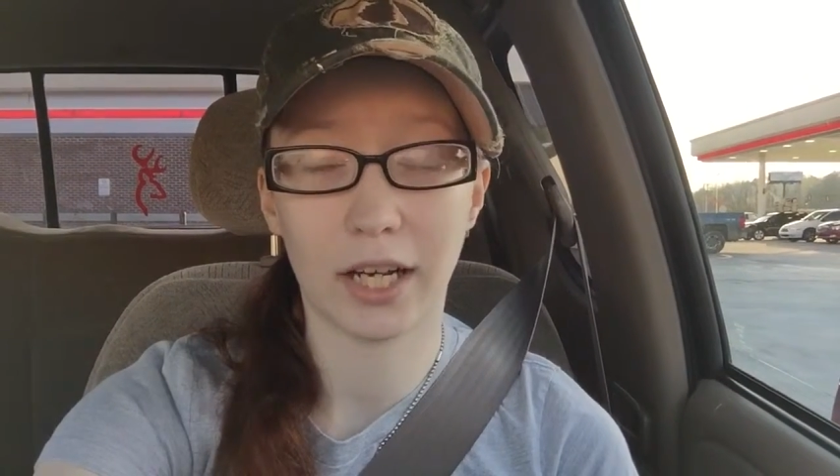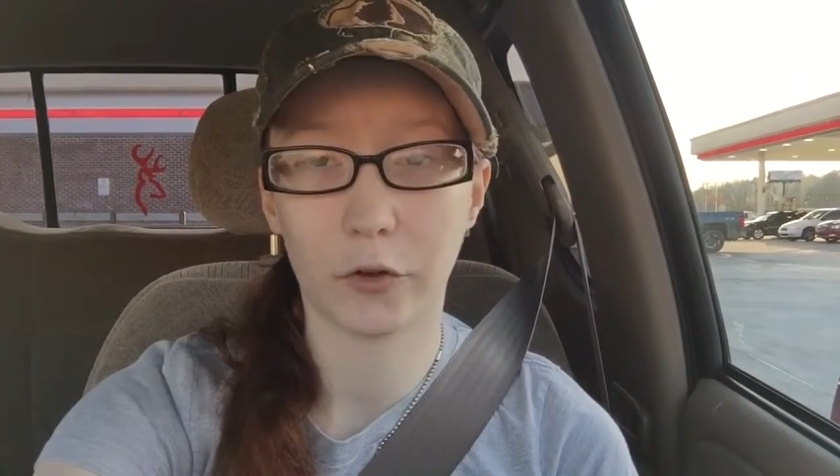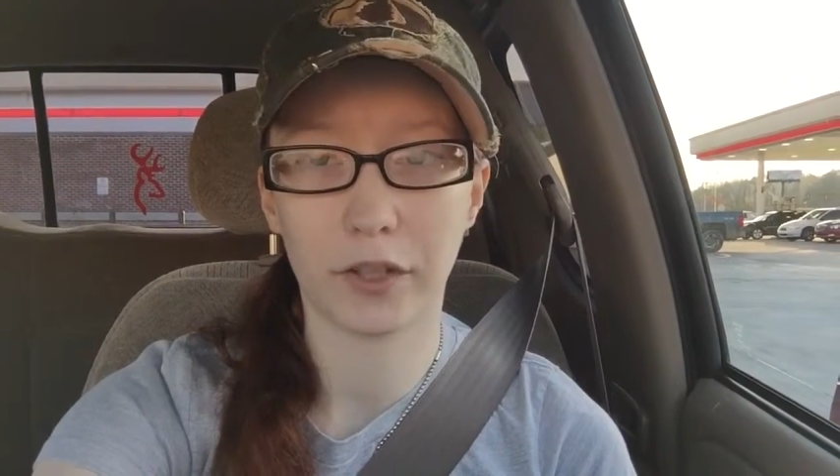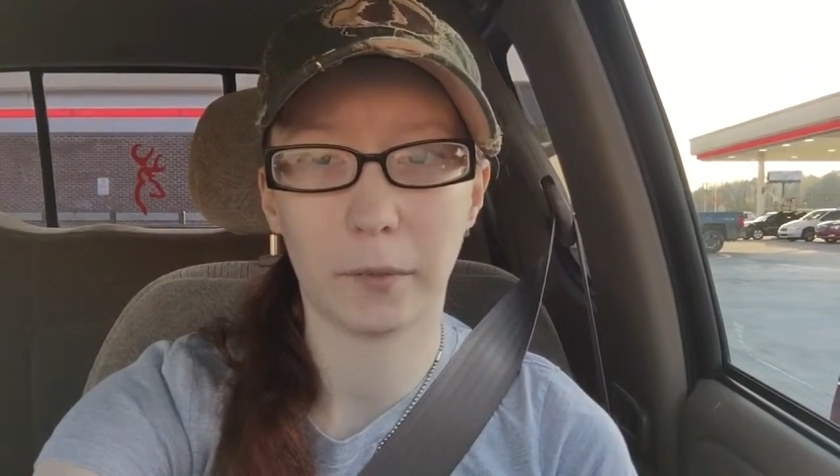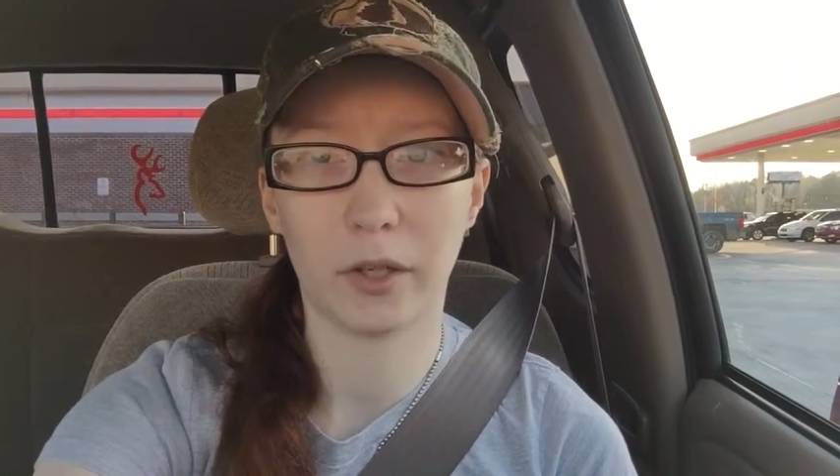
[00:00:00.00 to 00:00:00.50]
I
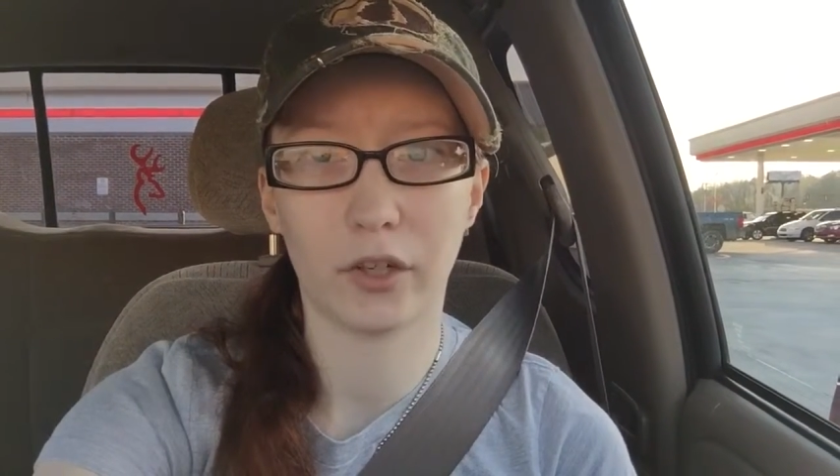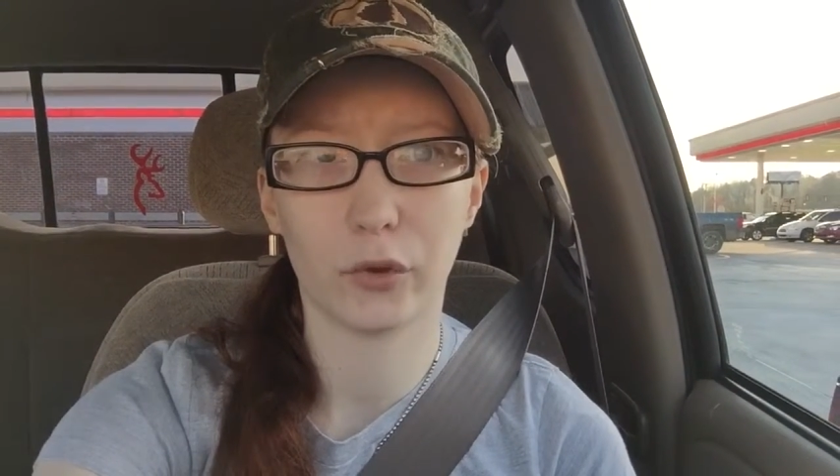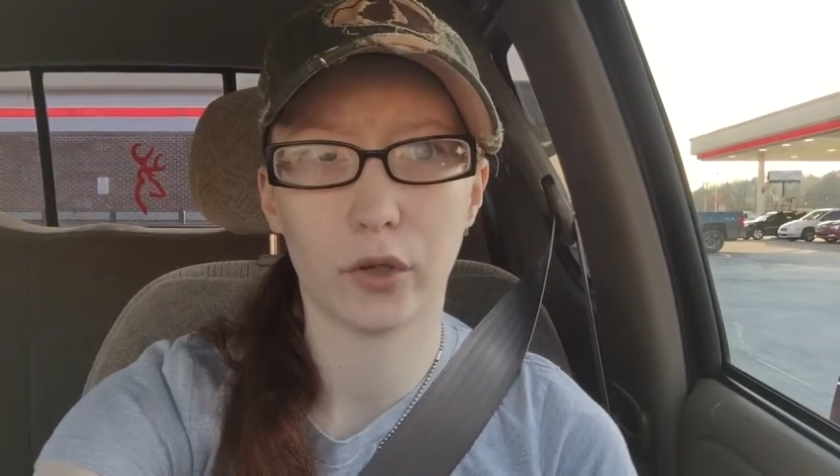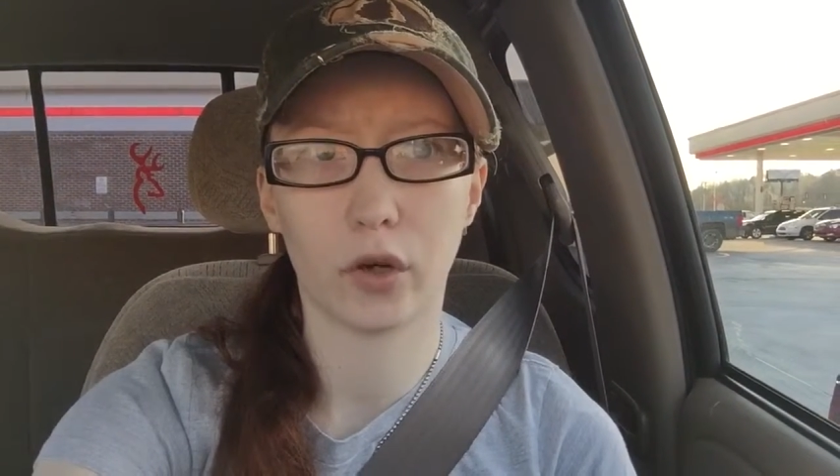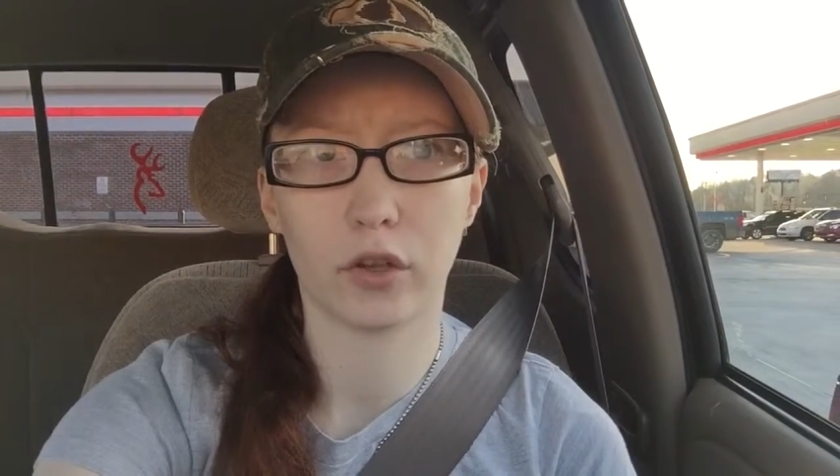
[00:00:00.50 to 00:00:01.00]
don't think I'm going to
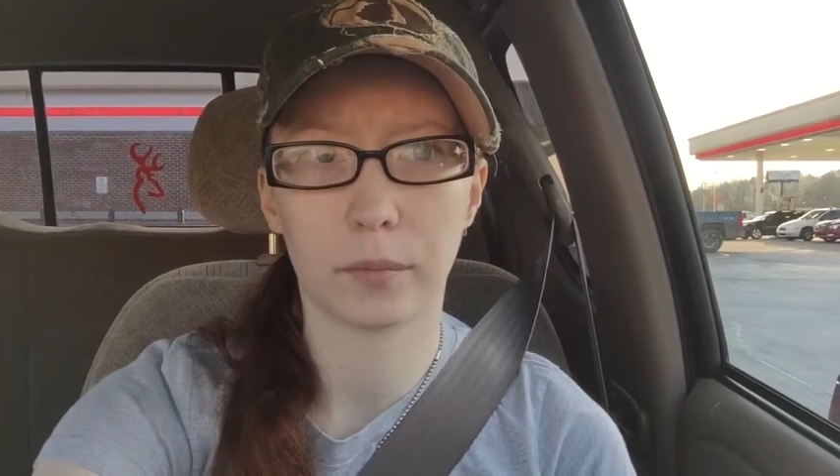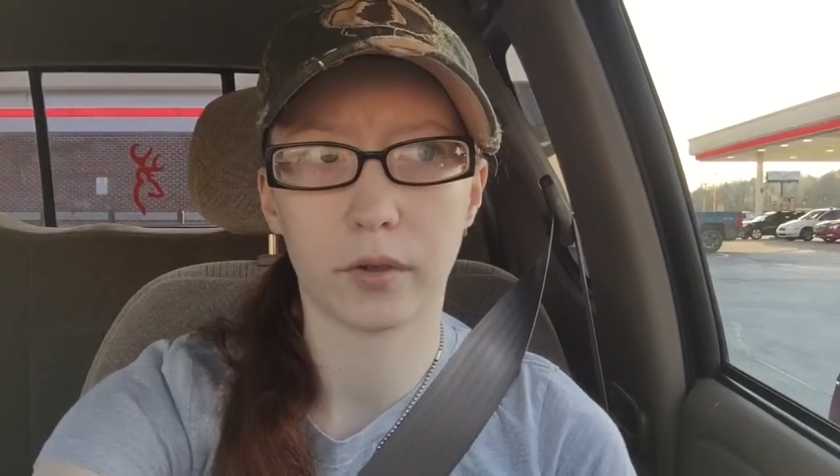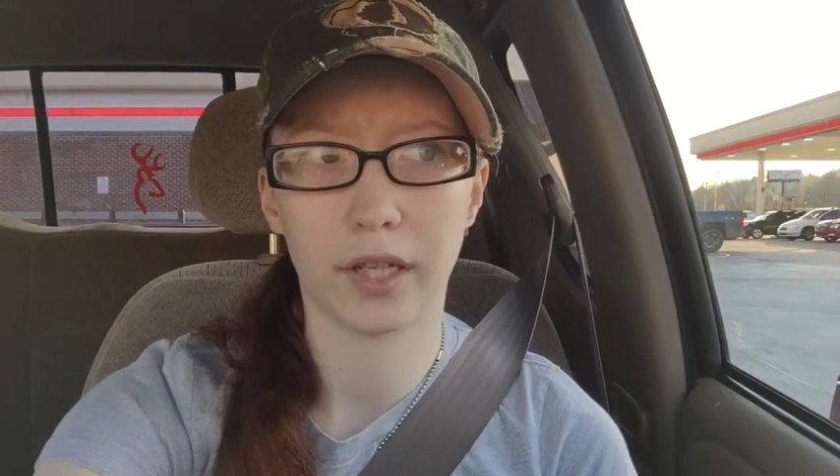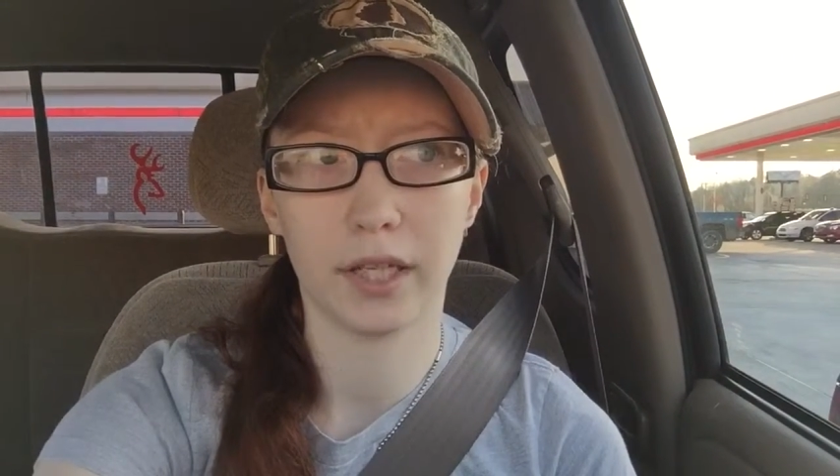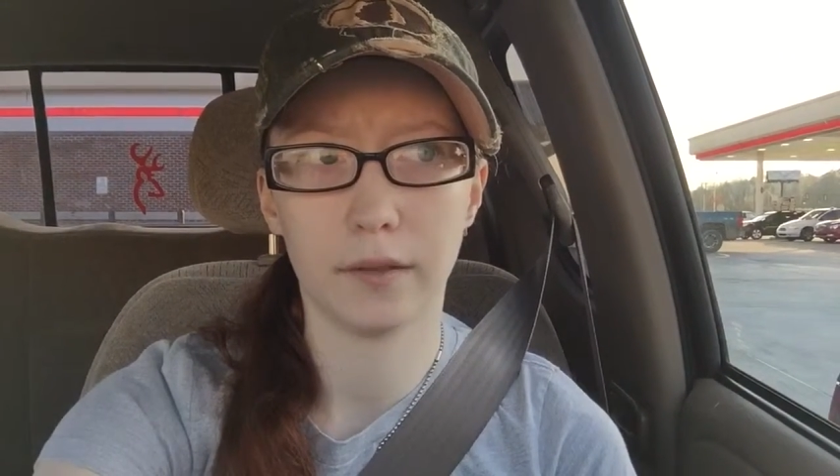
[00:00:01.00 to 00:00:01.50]
do it on the
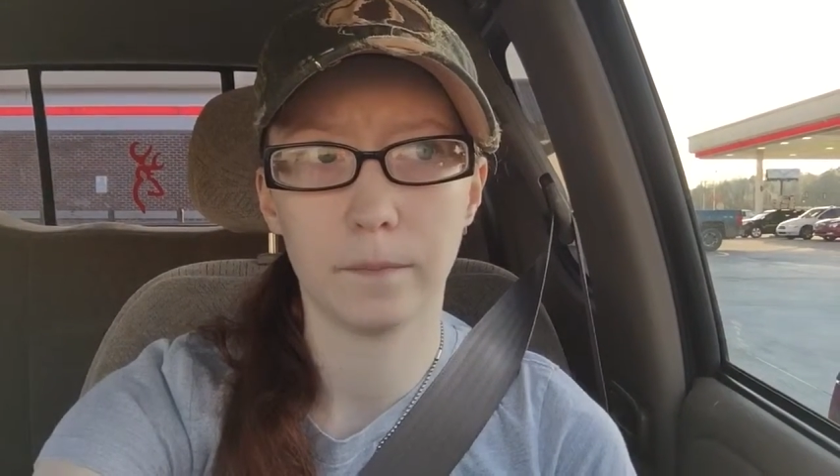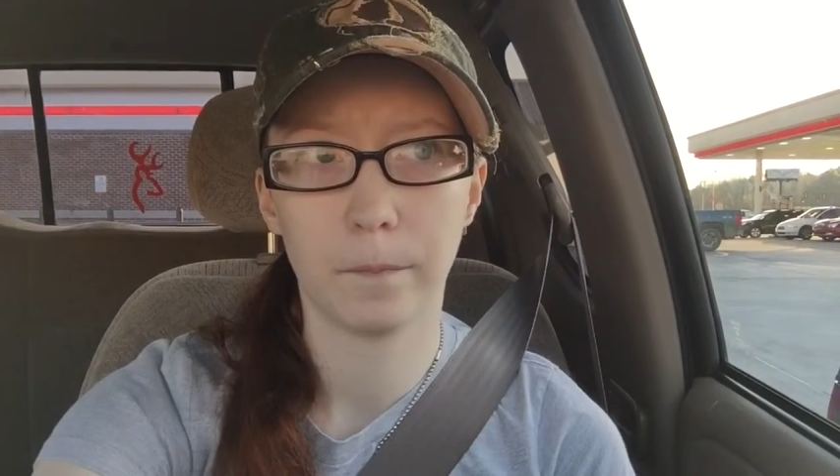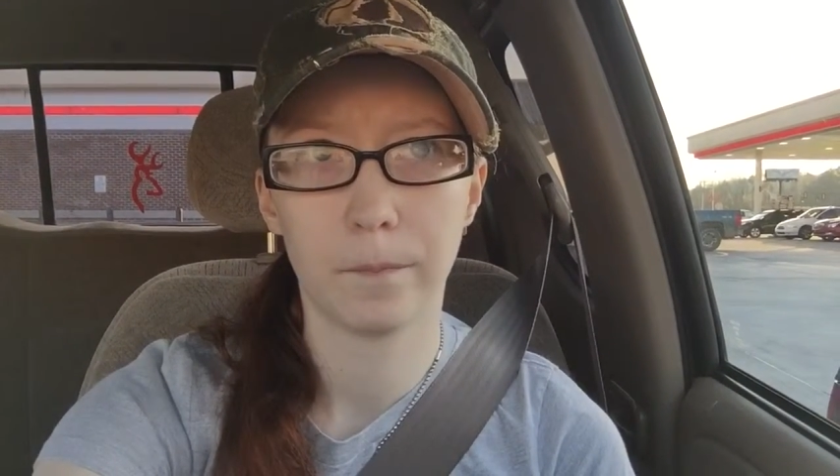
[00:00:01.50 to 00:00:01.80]
plane.